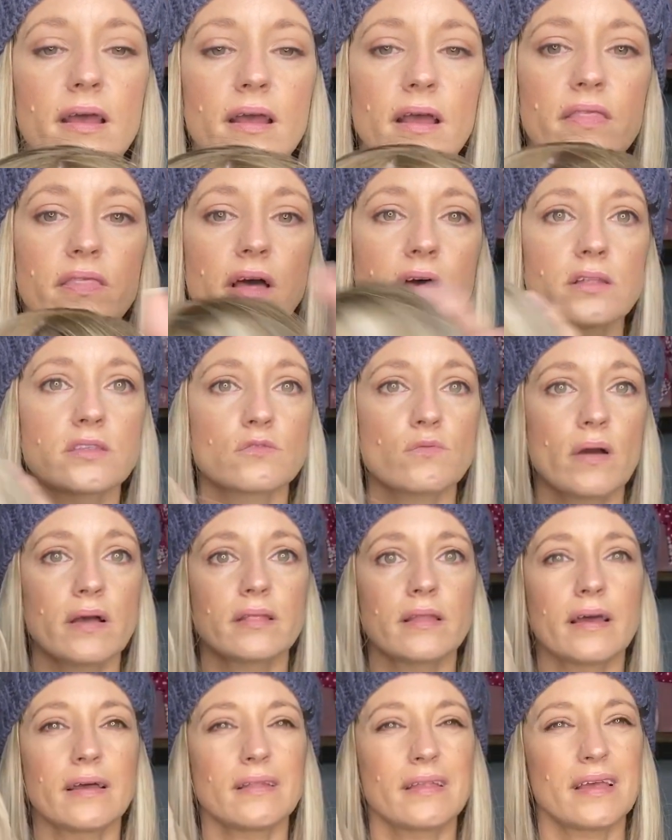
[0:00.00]
And that's why
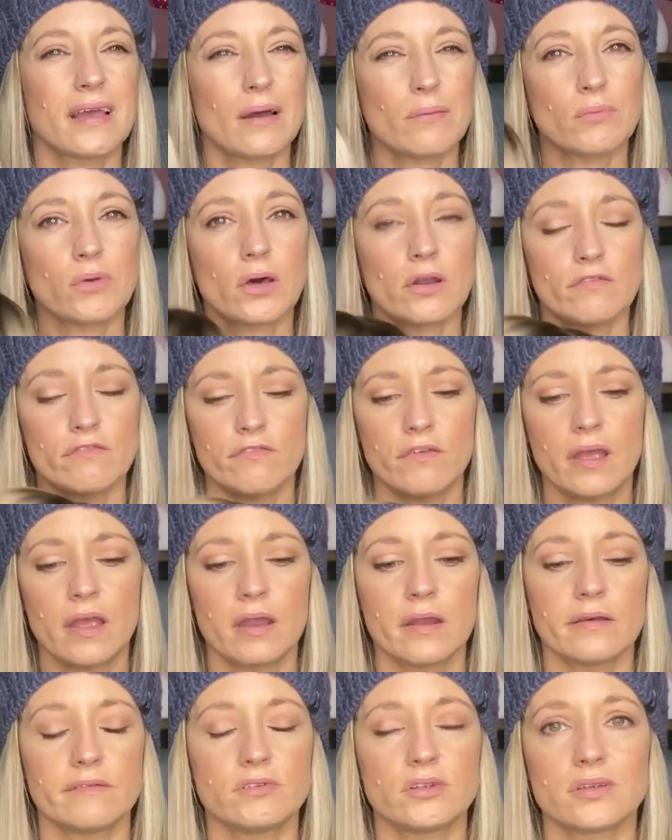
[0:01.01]
lately I'm not a
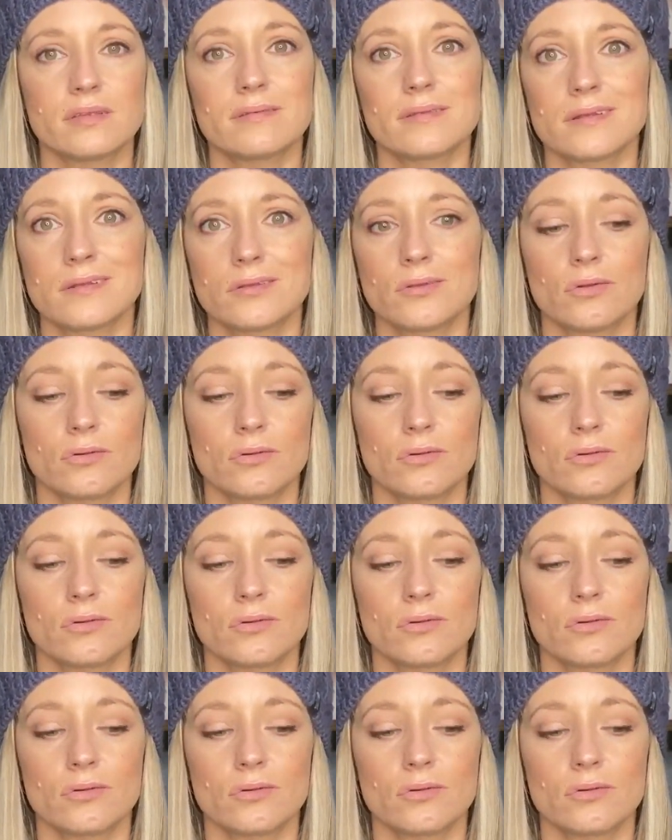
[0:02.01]
fan of just the silk